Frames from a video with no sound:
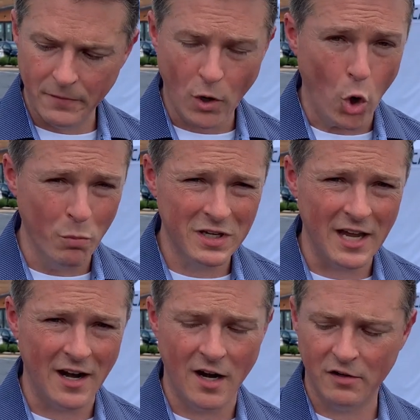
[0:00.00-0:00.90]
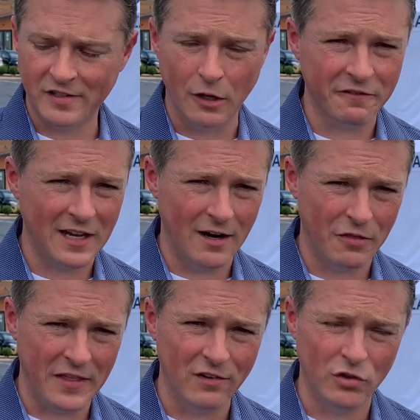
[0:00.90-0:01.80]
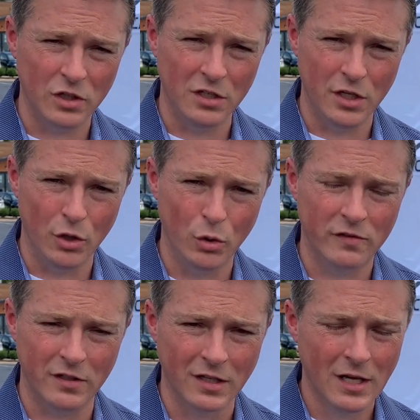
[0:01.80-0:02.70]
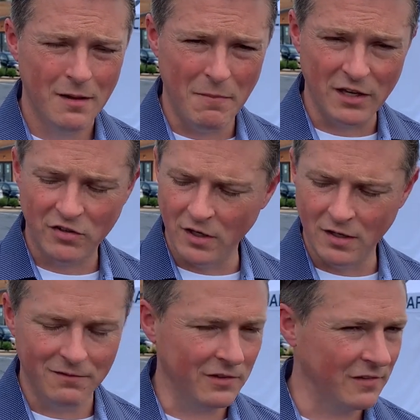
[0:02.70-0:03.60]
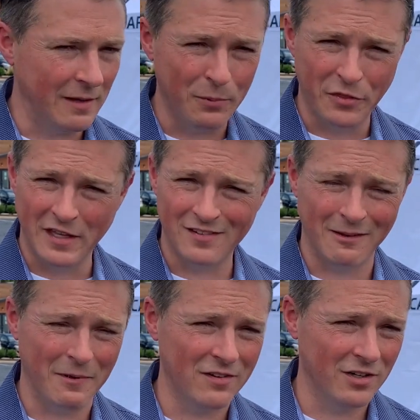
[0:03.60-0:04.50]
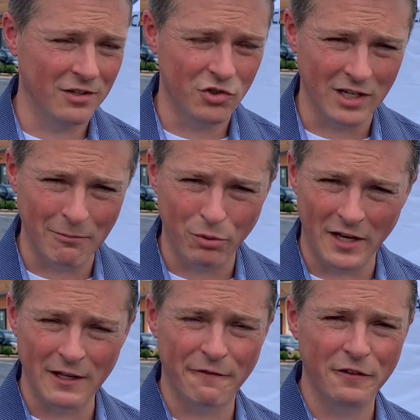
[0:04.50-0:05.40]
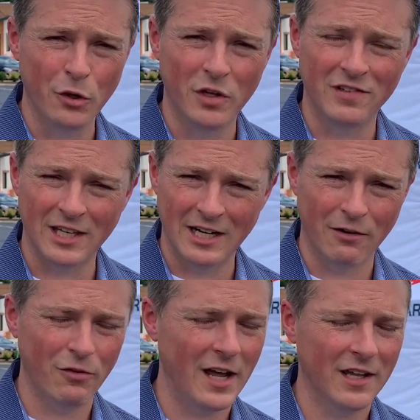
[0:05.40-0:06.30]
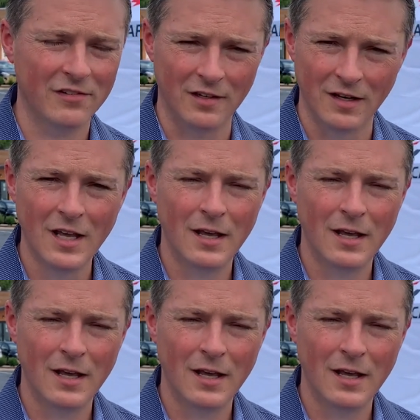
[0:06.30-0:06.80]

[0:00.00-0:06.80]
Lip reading: home care, self-care, things you can do to make sure, just simple things like make sure you're drinking plenty of fluids and getting rest and